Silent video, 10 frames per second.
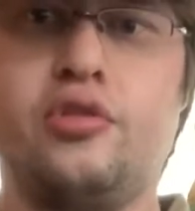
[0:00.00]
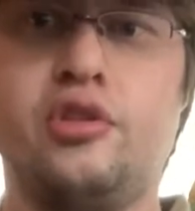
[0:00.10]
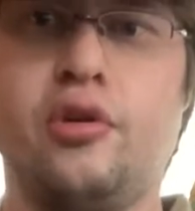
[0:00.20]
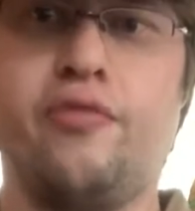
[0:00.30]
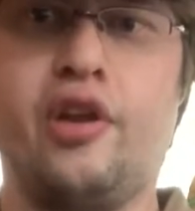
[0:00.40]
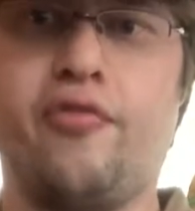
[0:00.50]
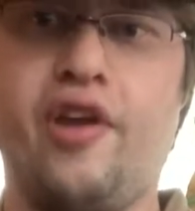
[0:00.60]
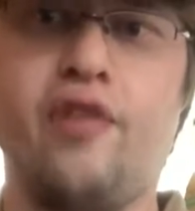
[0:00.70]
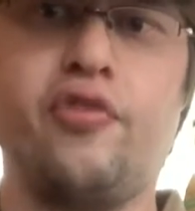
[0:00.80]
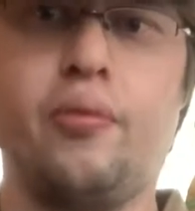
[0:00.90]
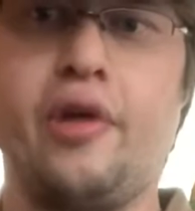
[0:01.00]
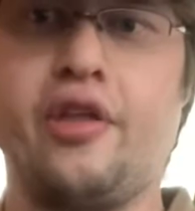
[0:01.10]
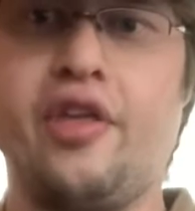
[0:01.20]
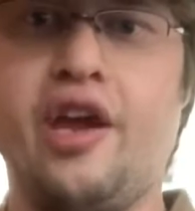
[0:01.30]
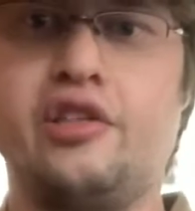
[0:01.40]
sort of in a fan film
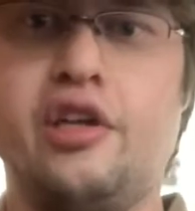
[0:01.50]
like that,